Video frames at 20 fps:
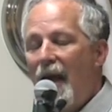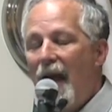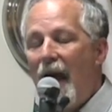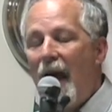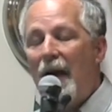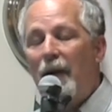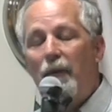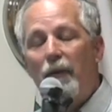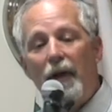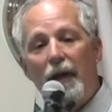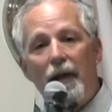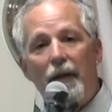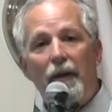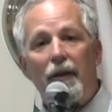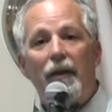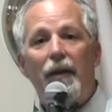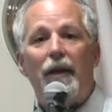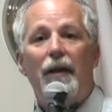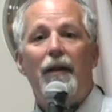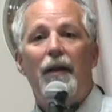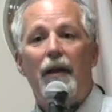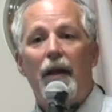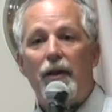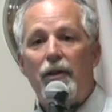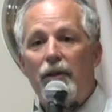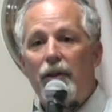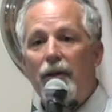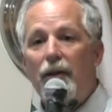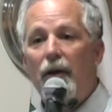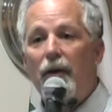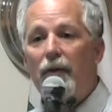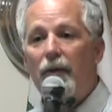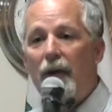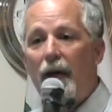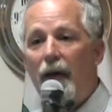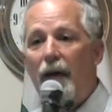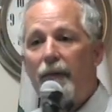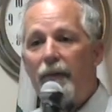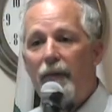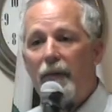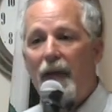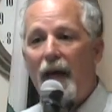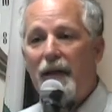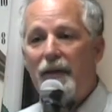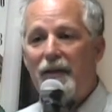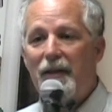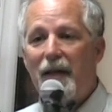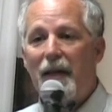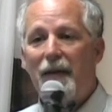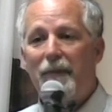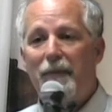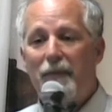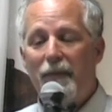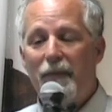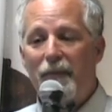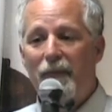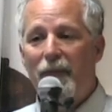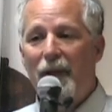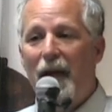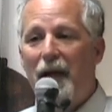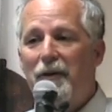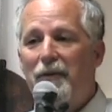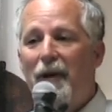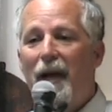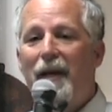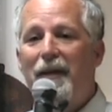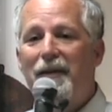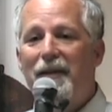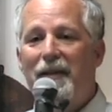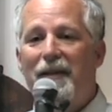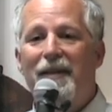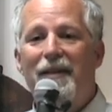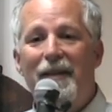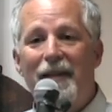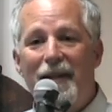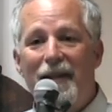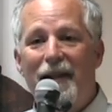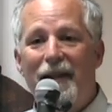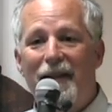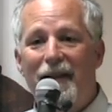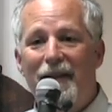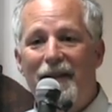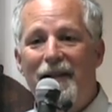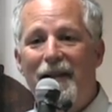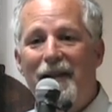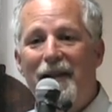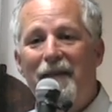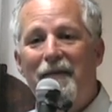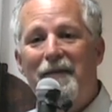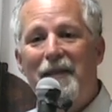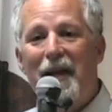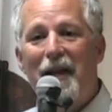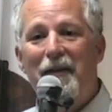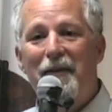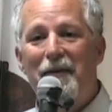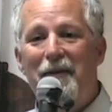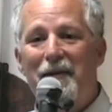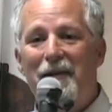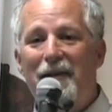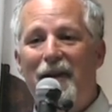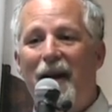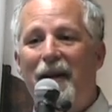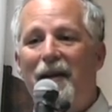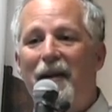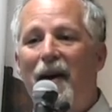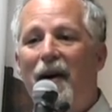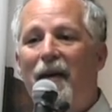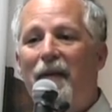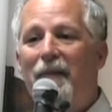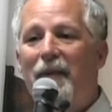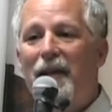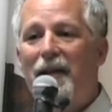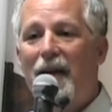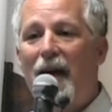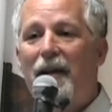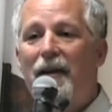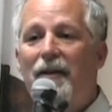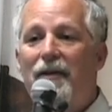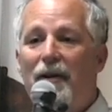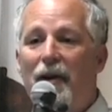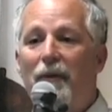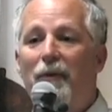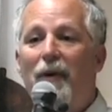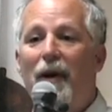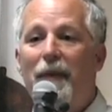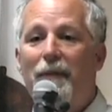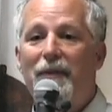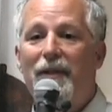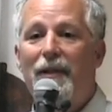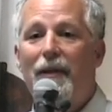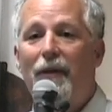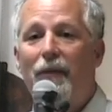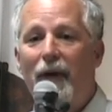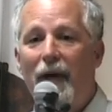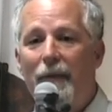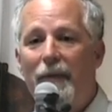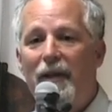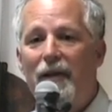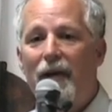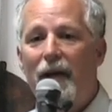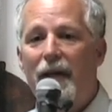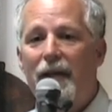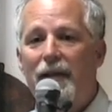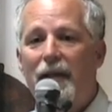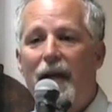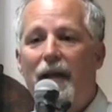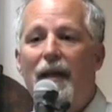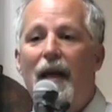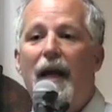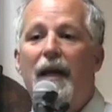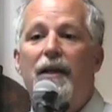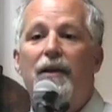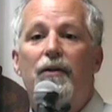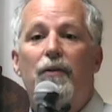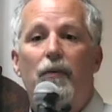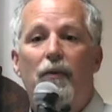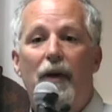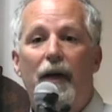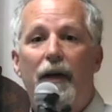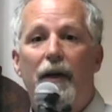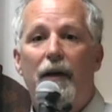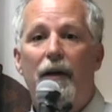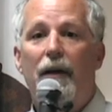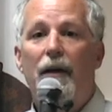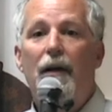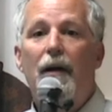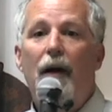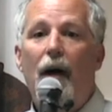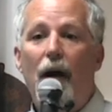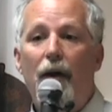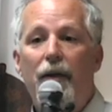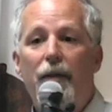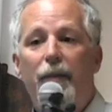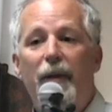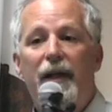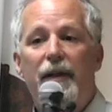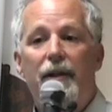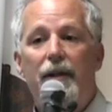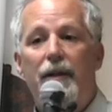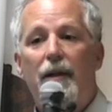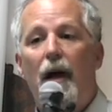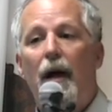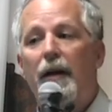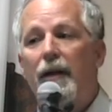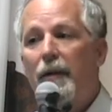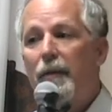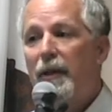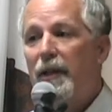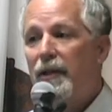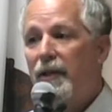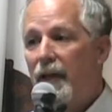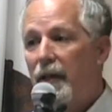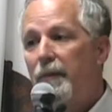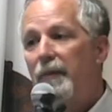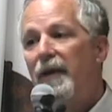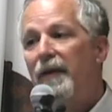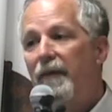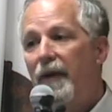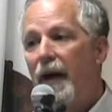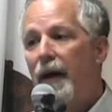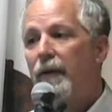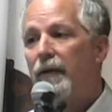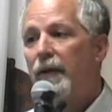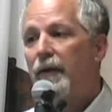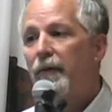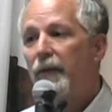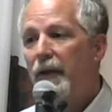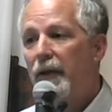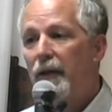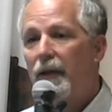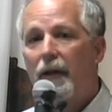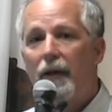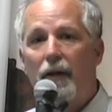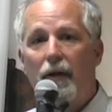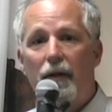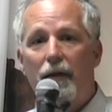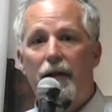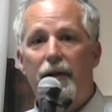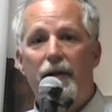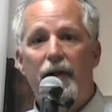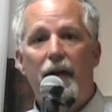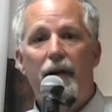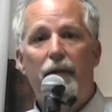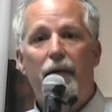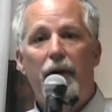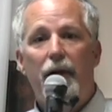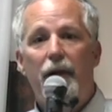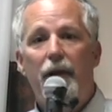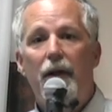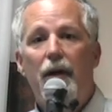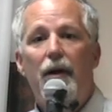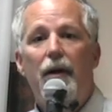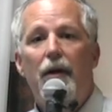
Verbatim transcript: And one other thing that I should note, um, that same address, city, cityofsantacruz.com, that is our web, web address, and that is where all the budget documents can be found. And we encourage anyone